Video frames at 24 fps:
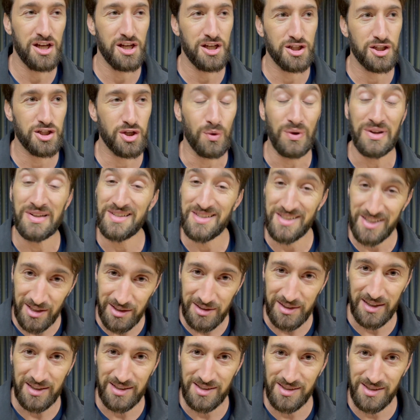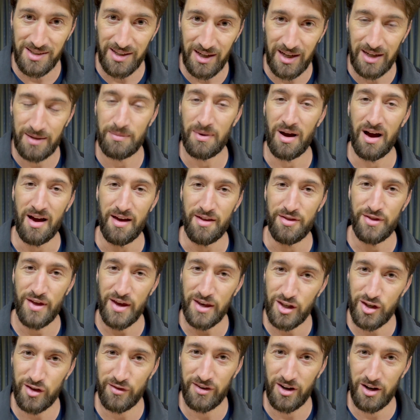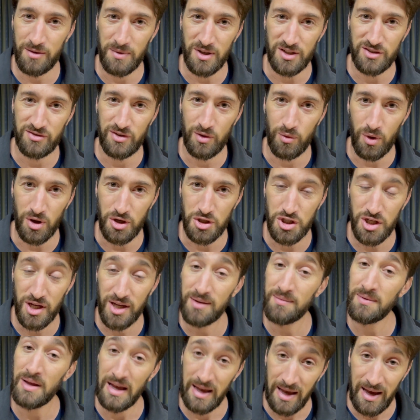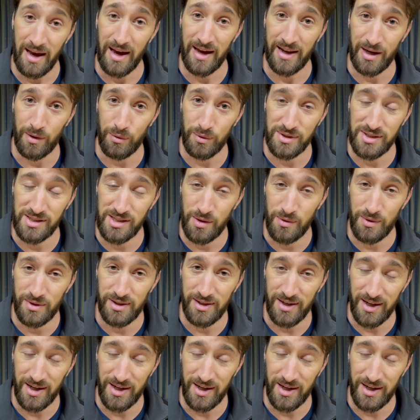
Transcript: So until next time, I thank you very much for watching, and I will see you in the